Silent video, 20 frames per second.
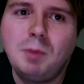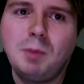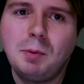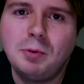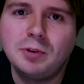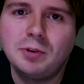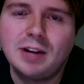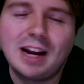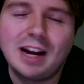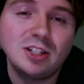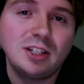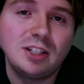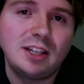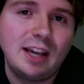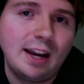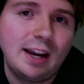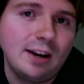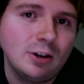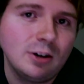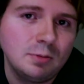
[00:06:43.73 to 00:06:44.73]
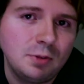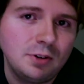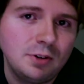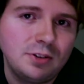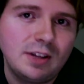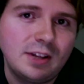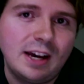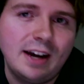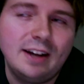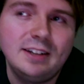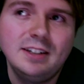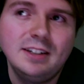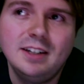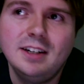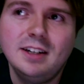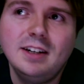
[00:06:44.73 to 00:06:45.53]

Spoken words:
people would actually care about that